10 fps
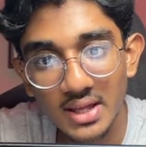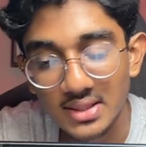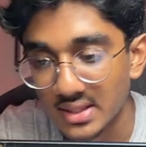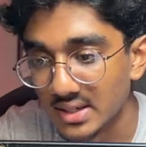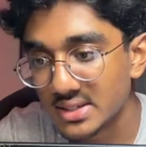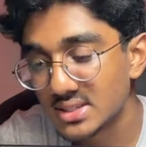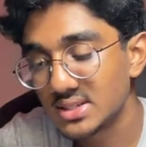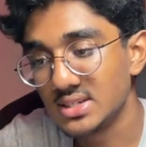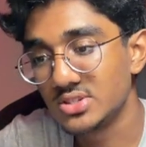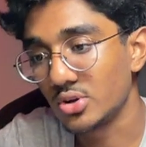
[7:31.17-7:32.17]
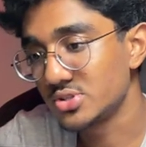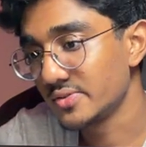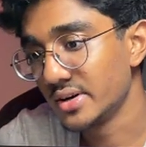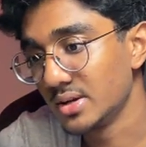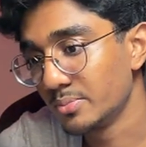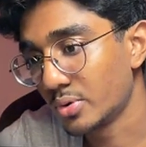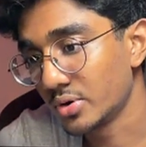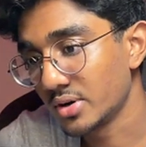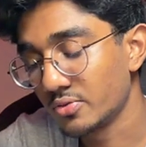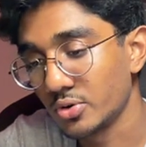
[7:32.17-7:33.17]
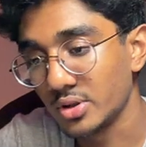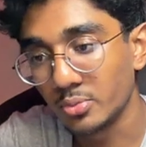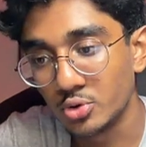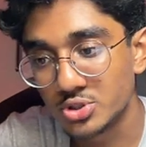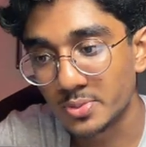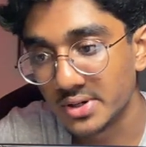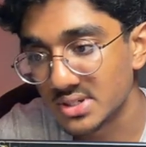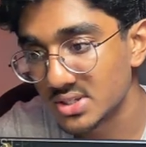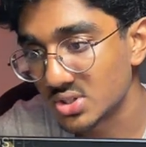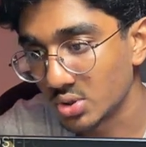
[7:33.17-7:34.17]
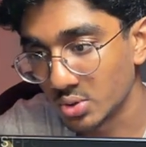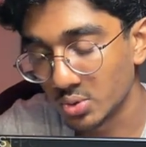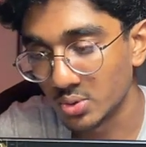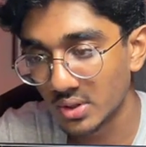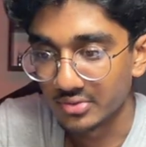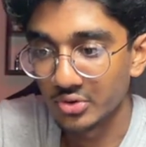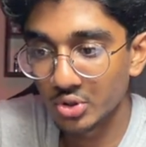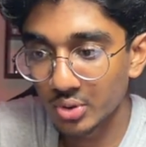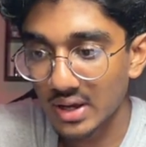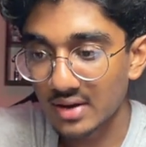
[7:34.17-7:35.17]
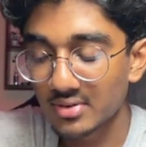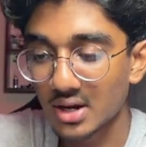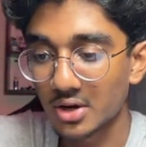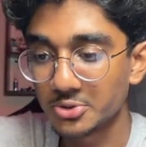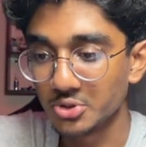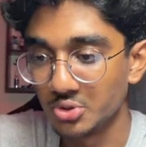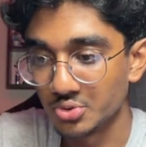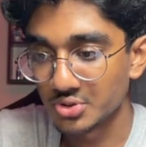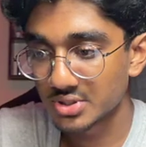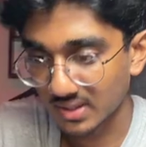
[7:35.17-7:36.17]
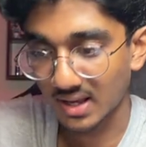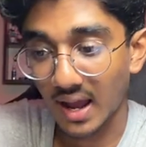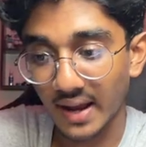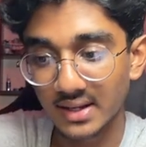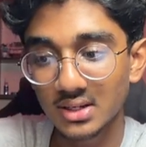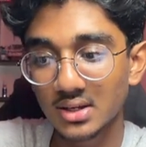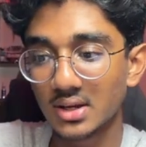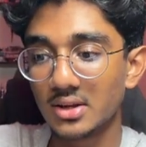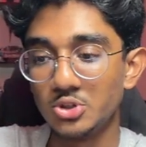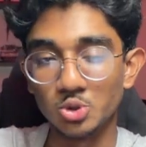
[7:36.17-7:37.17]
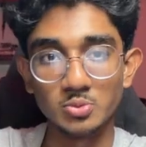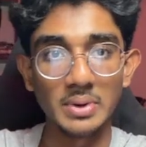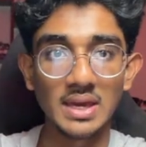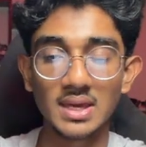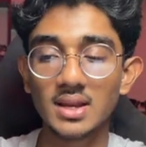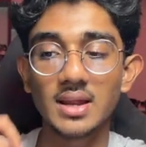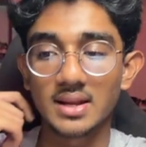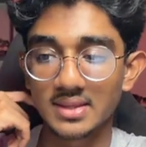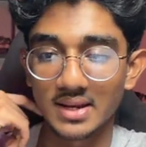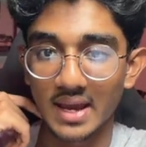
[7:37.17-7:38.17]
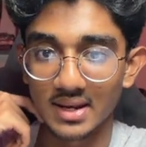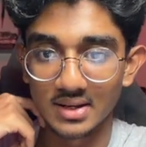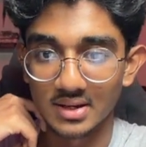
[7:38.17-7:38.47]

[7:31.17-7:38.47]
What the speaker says: this is also very important for the post purchase. So if you don't have a how to use guide, do make it and then add it